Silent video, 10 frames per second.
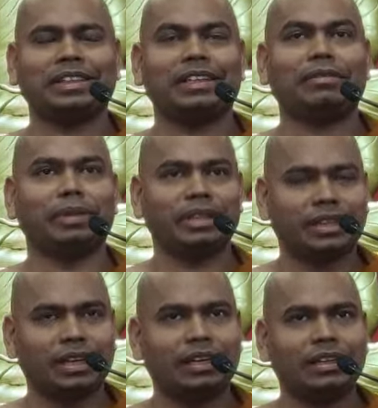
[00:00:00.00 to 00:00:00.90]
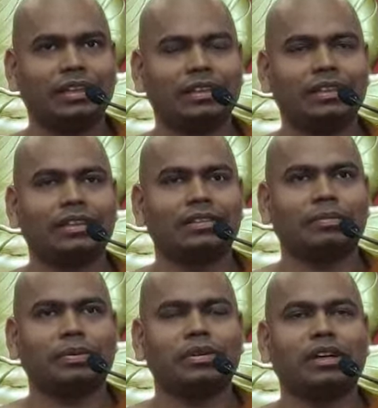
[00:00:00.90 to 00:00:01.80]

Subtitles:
Metta support our